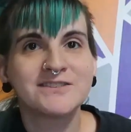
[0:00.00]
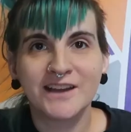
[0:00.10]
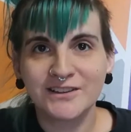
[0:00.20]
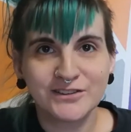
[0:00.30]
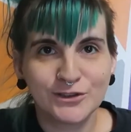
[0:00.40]

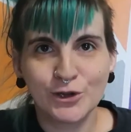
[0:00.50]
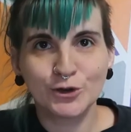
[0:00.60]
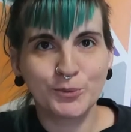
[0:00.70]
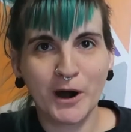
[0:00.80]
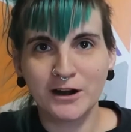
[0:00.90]
Sex is a
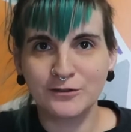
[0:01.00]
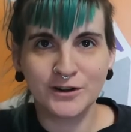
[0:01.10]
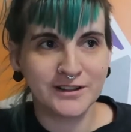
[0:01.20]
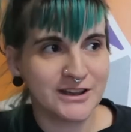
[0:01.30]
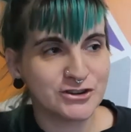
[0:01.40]
huge part of a
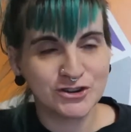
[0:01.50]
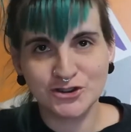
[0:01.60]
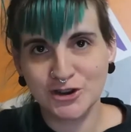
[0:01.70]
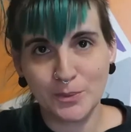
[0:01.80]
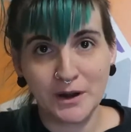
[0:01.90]

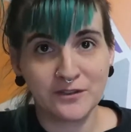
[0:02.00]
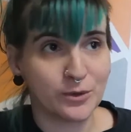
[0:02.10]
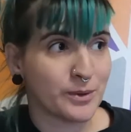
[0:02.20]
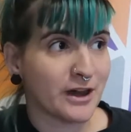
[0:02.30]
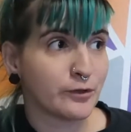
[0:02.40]
relationship, and I
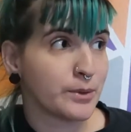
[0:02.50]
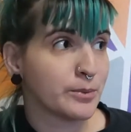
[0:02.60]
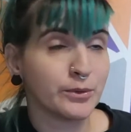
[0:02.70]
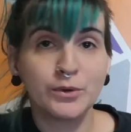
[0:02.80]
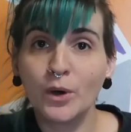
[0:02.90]
feel bad for
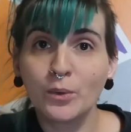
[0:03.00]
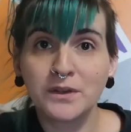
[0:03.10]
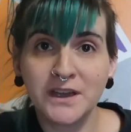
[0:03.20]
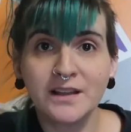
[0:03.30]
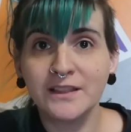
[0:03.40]
people who
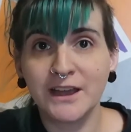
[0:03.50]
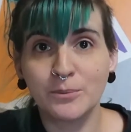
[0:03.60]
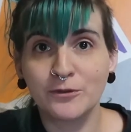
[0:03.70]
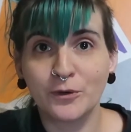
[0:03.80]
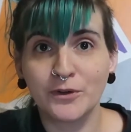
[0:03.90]
don't get laid
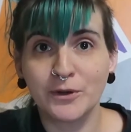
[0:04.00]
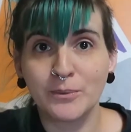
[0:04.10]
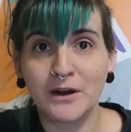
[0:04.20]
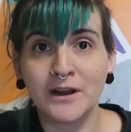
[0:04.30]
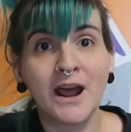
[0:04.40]
before they're
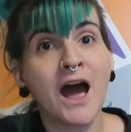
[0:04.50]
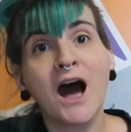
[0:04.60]
married.